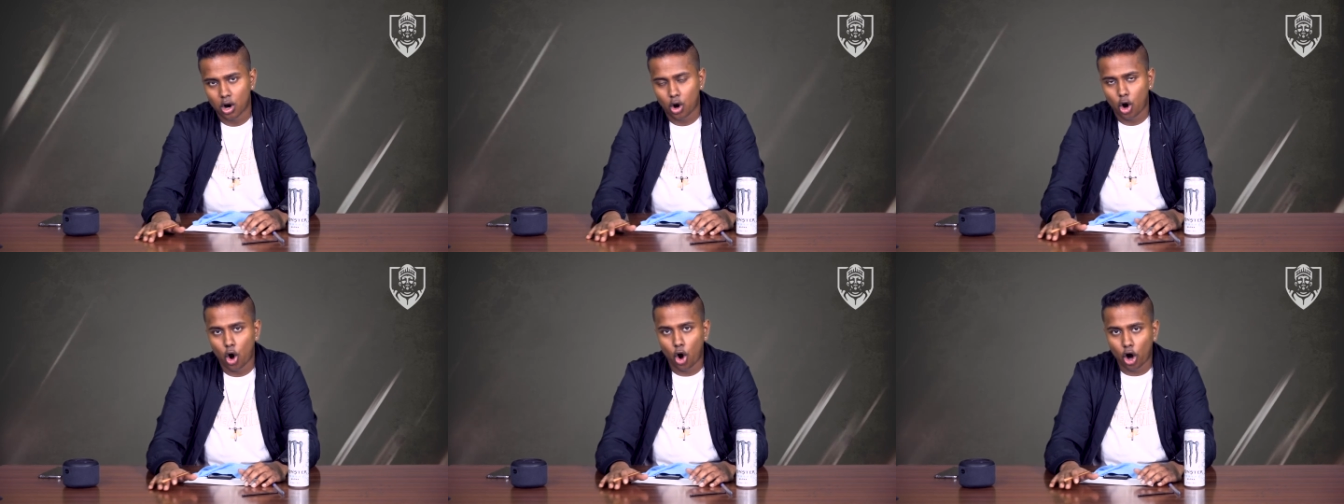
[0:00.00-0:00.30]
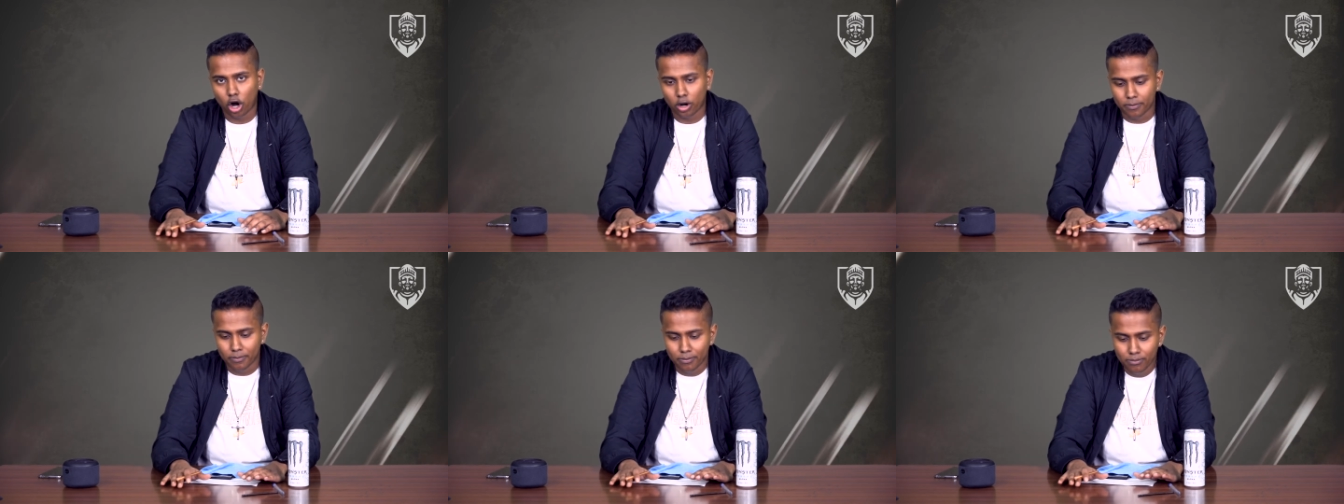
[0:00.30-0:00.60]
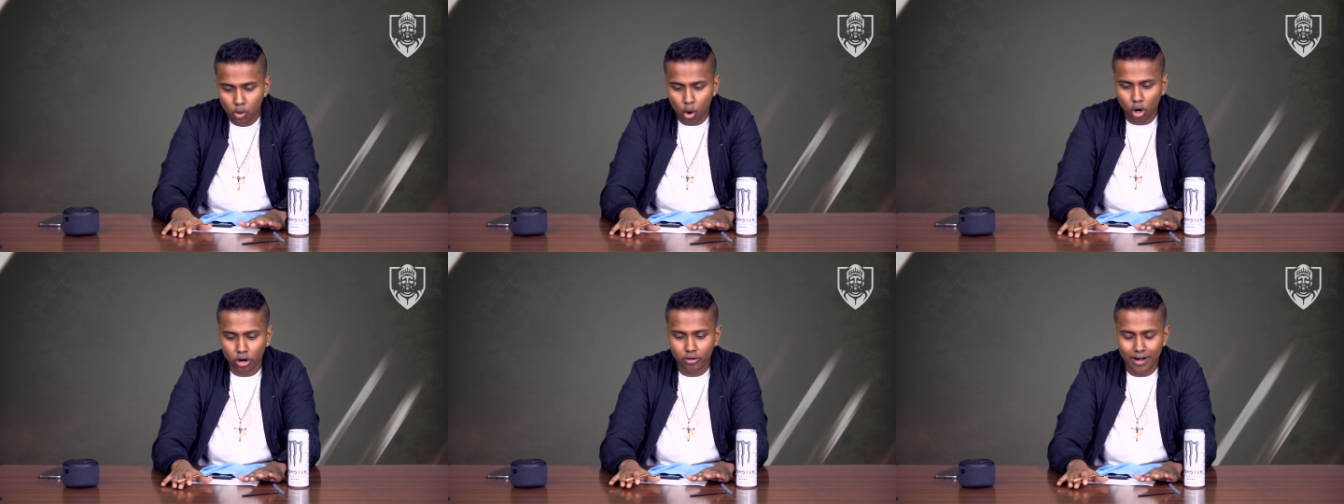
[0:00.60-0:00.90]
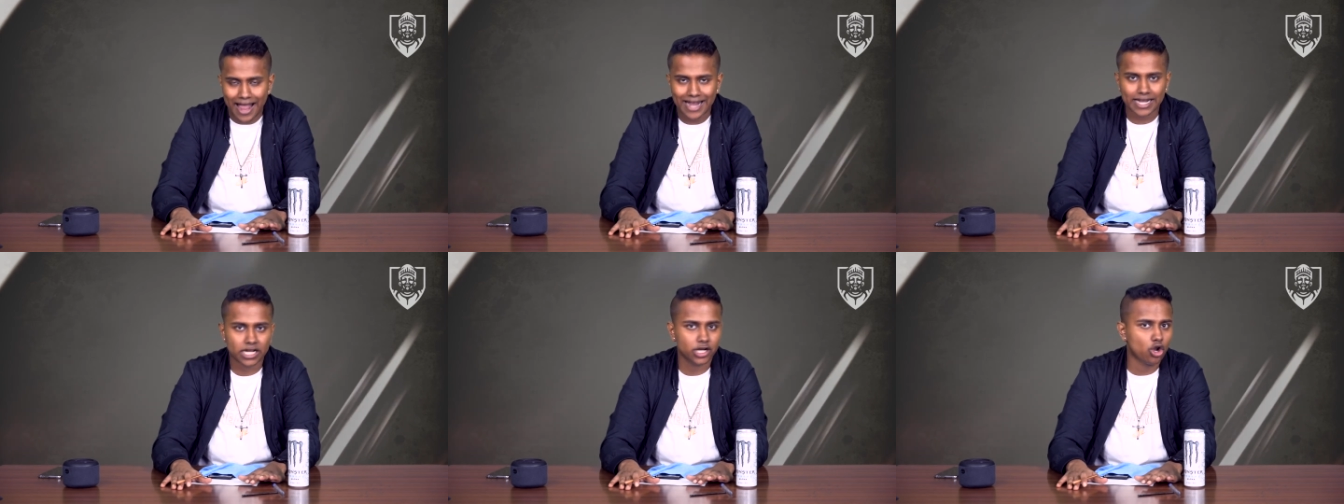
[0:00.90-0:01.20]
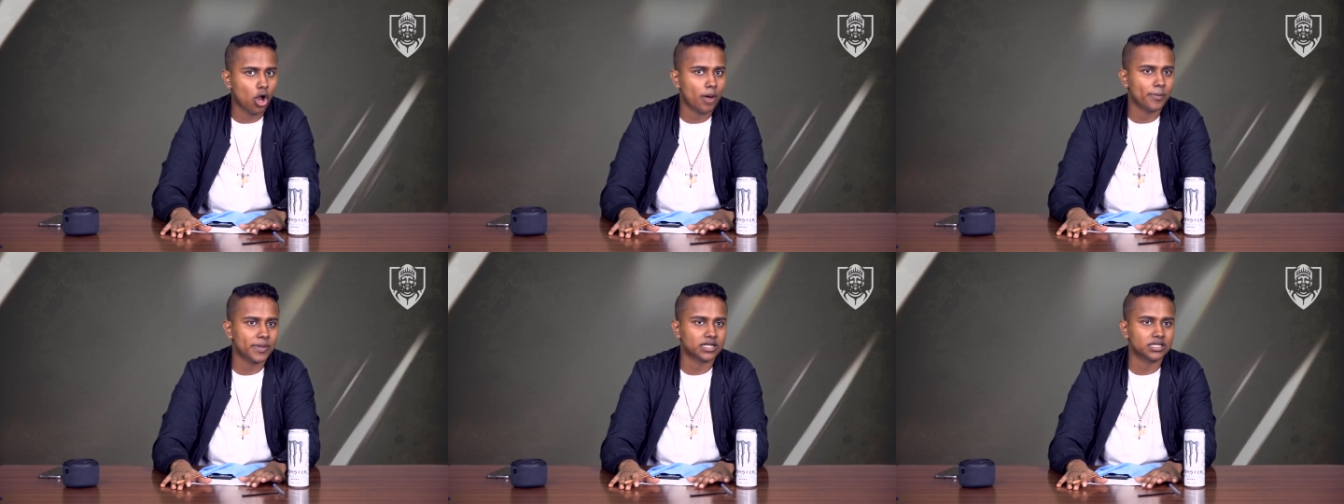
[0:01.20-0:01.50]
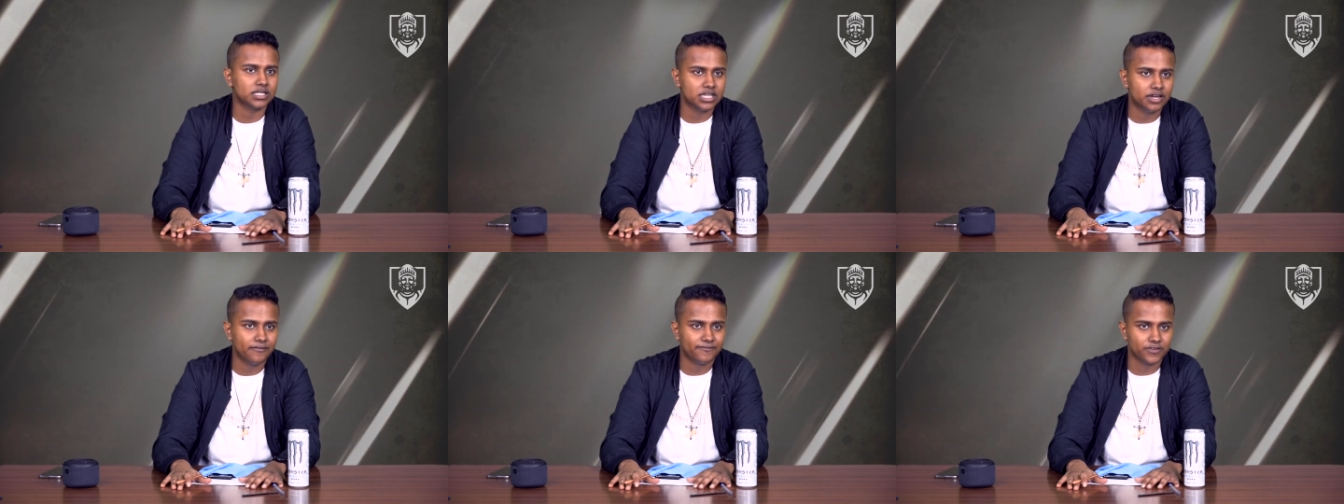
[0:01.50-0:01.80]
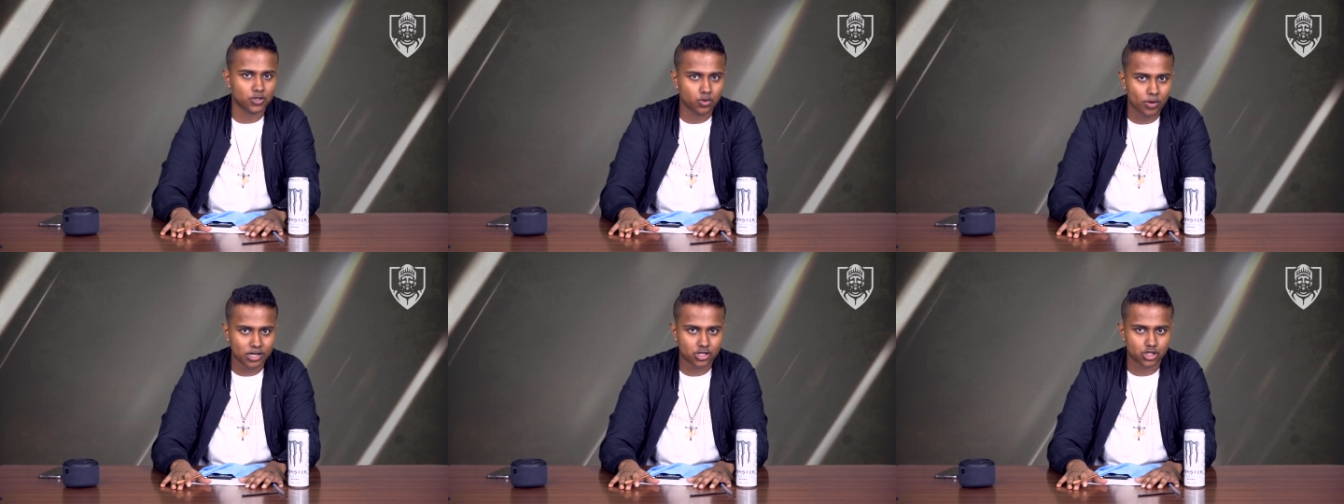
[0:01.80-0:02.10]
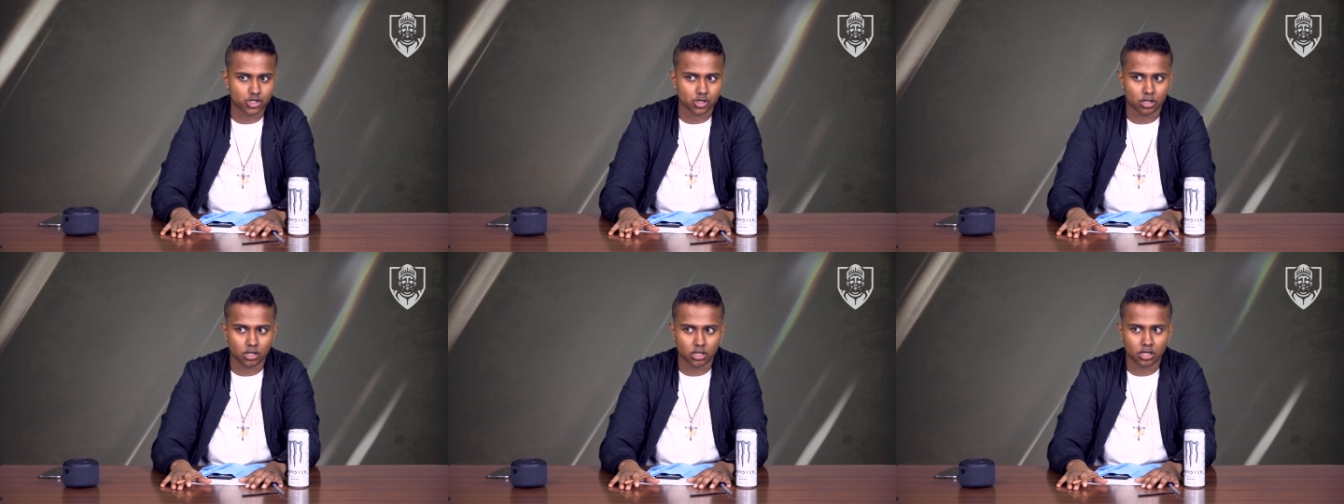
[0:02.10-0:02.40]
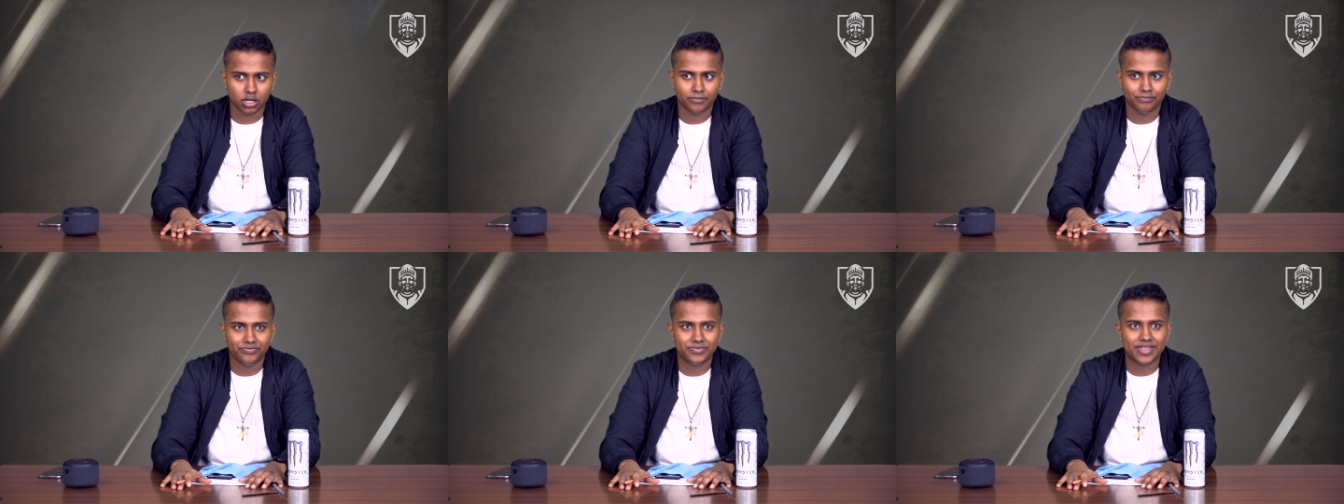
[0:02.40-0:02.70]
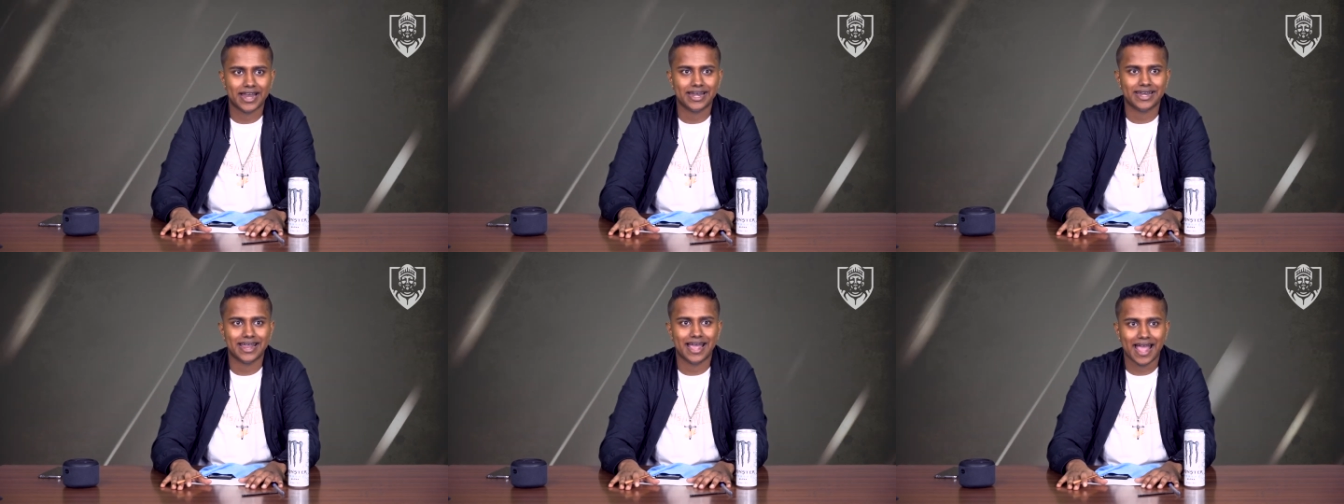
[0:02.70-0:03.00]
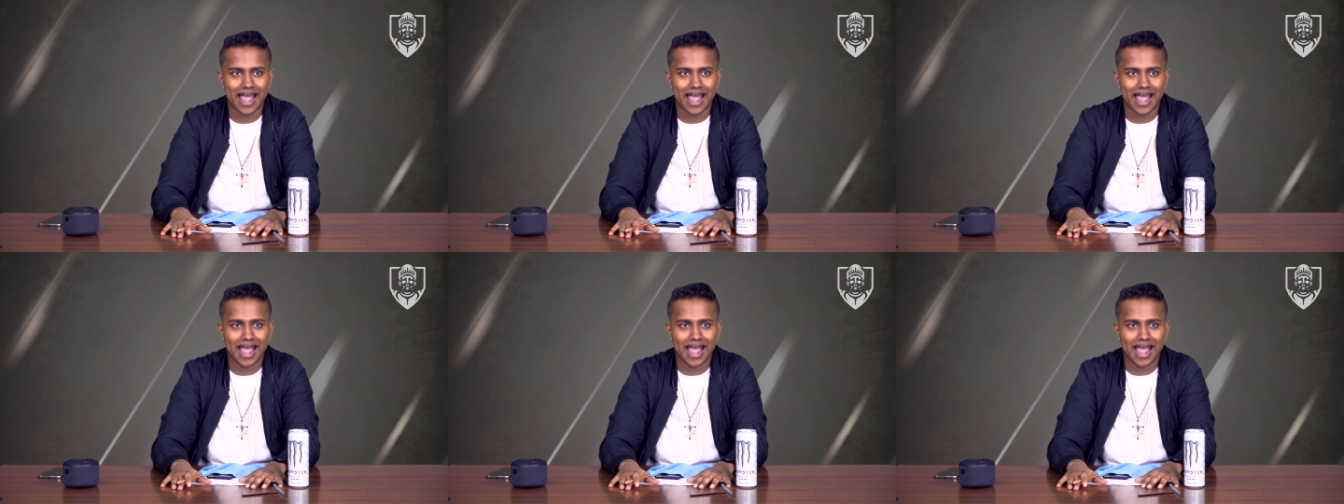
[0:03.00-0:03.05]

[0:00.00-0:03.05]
are more economically influential than